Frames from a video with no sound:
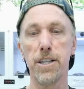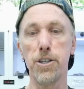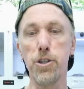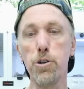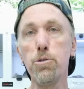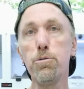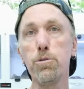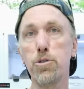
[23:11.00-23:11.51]

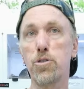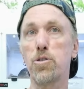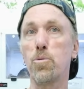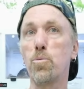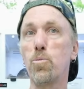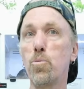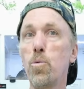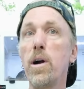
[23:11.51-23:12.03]
used
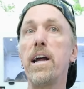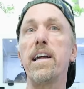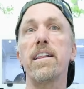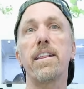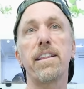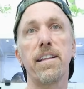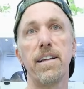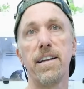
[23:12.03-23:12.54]

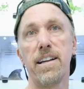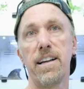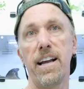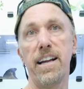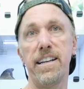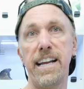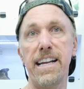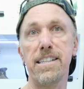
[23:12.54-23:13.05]
with
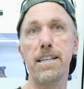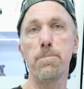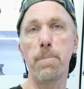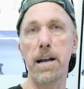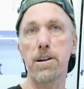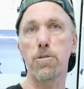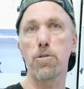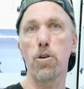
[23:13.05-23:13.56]
an
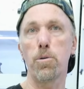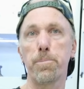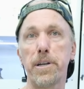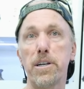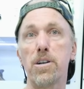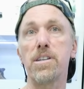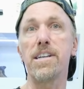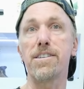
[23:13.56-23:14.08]

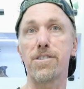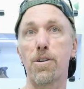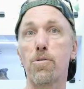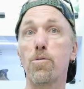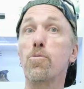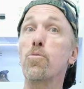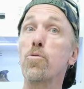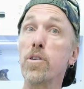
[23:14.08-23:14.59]
antimicrobial is a
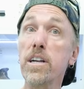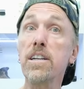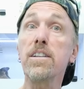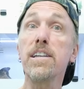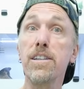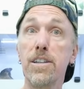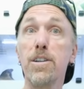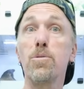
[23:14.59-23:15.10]

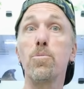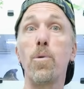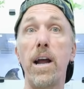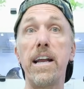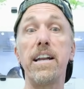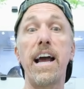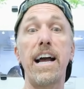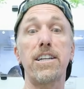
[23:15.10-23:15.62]
really good
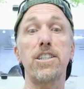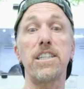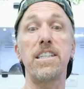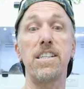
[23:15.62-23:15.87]
way to actually